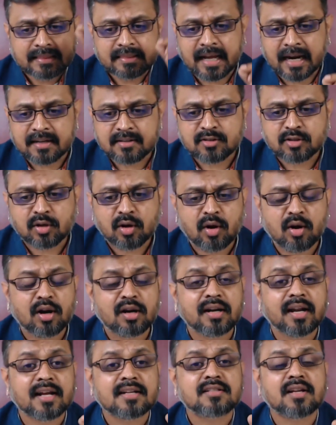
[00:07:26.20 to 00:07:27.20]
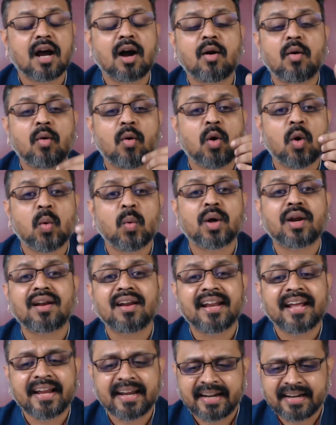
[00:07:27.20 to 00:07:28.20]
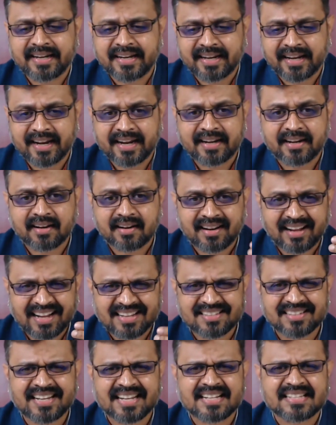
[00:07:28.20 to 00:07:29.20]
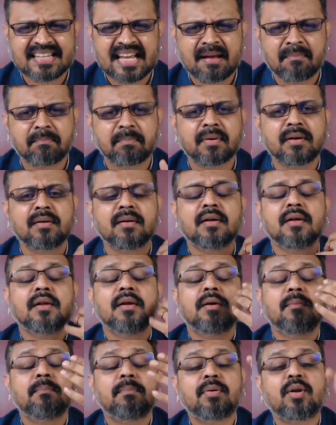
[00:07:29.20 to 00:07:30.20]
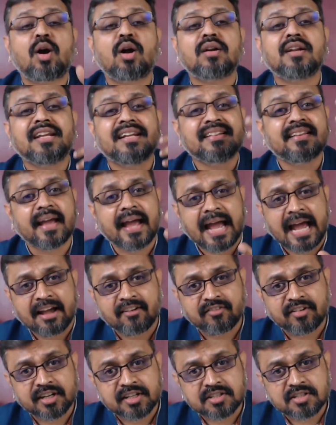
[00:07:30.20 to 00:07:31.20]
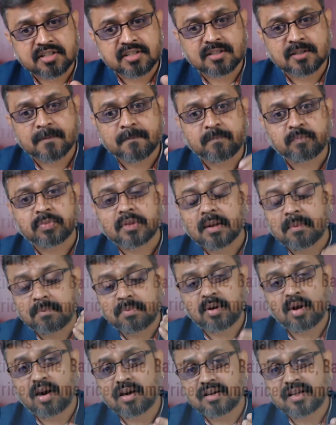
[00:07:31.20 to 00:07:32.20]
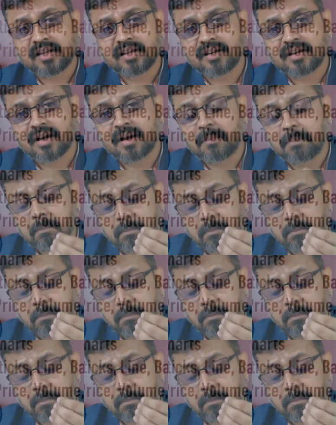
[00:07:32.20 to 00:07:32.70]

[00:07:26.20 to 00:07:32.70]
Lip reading: that's called as an overlay indicator. As an example, plotting the averages, plotting